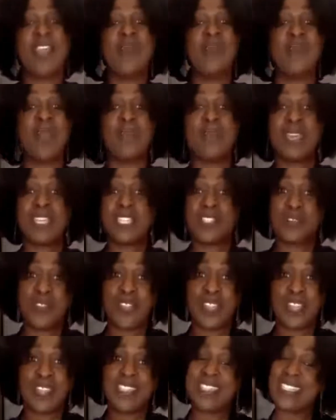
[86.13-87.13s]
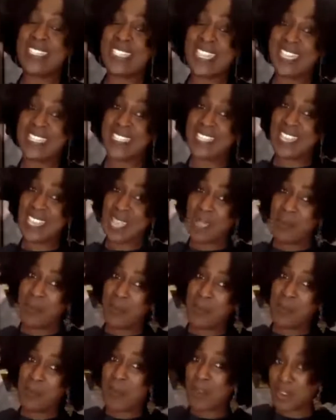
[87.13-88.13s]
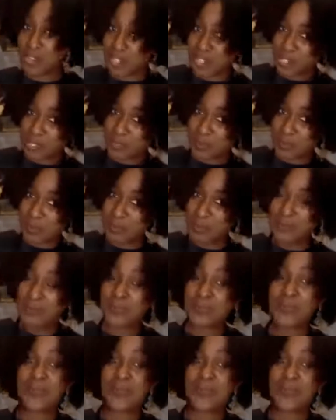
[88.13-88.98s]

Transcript: My best friend, Stacey Campbell Marshall,